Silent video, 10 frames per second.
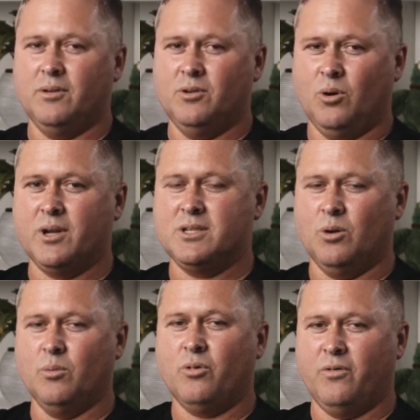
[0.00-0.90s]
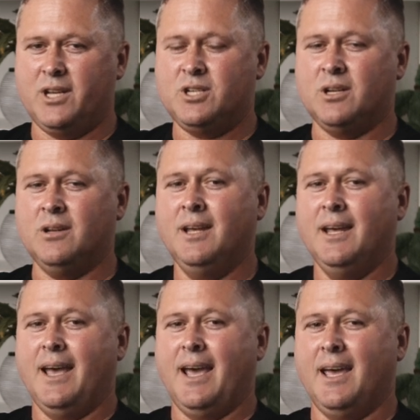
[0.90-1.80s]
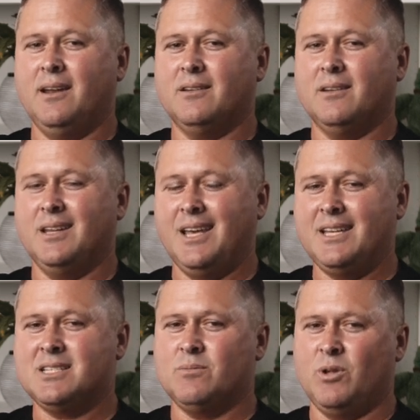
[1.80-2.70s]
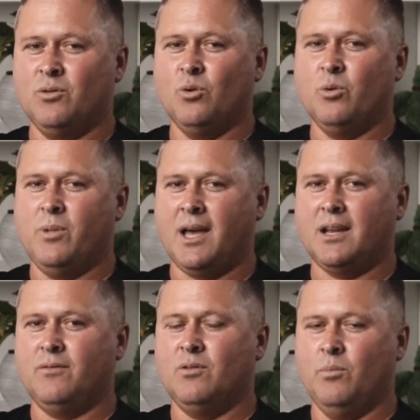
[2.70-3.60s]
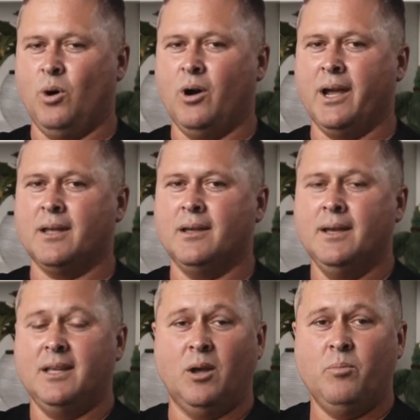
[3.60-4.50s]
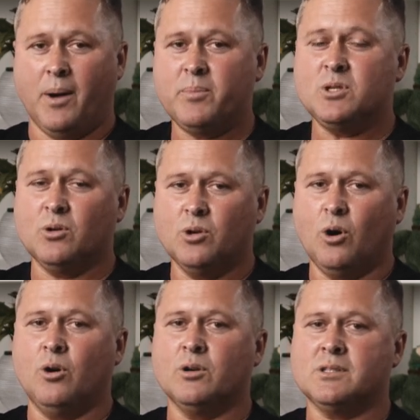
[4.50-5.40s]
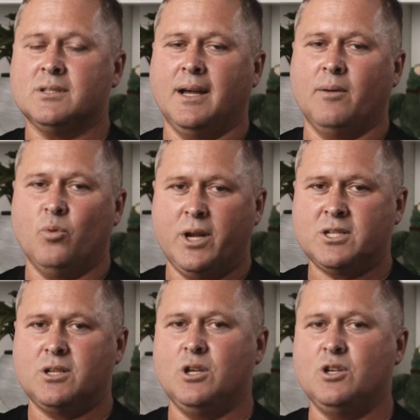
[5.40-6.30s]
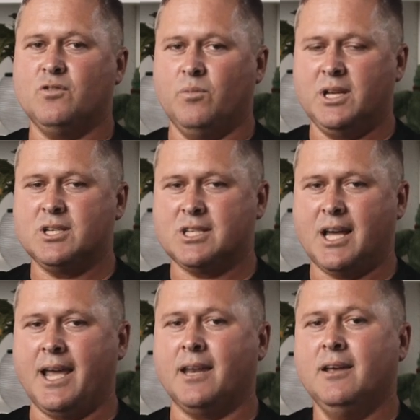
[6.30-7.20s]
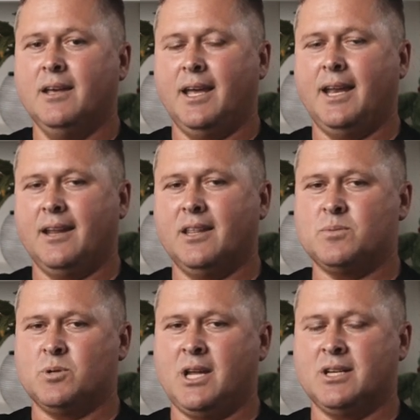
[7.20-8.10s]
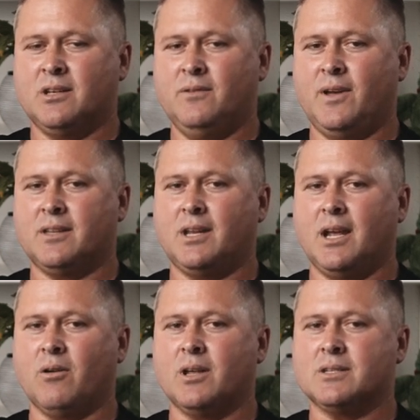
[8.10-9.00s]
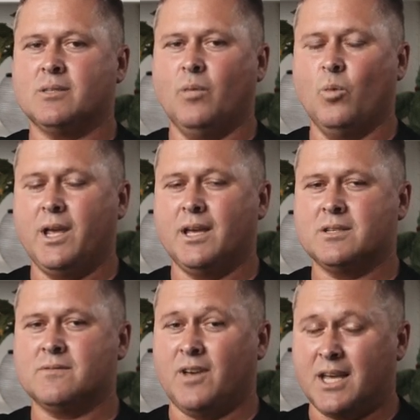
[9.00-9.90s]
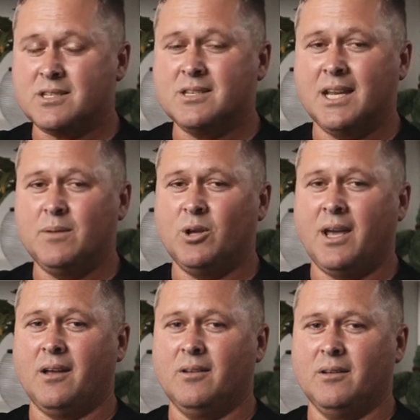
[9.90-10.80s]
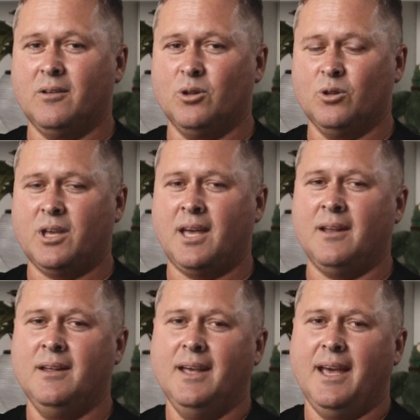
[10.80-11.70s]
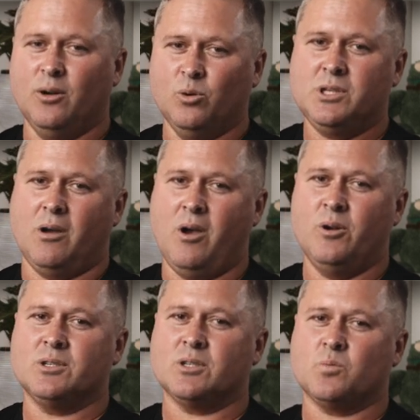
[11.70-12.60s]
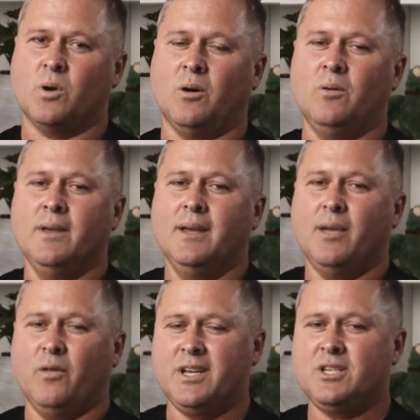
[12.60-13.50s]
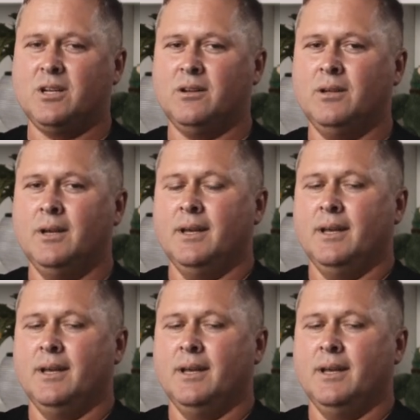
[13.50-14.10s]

dog is on prevention and needs to be thought about if you're buying, you know, puppies or dogs, rescues from interstate in any of these potentially infected areas. We as vets need to be on the lookout, and also owners as well. Prevention,